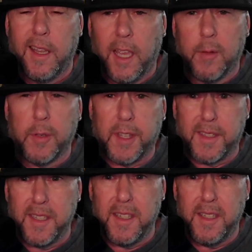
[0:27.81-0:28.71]
And with the
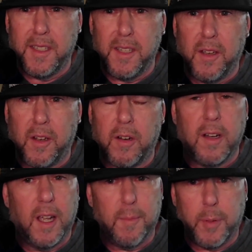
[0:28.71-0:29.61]

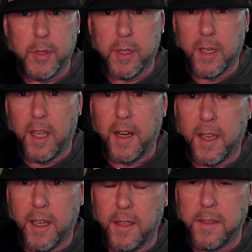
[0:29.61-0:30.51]
CDCR, I'm pushing a lot of
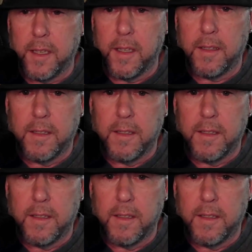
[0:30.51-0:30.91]
content.